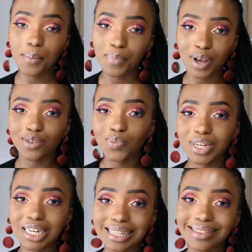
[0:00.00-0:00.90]
because we
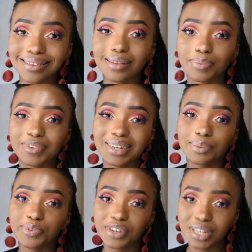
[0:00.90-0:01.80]
need the
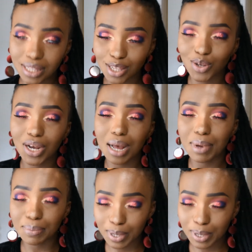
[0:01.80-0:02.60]
subscriptions to come up,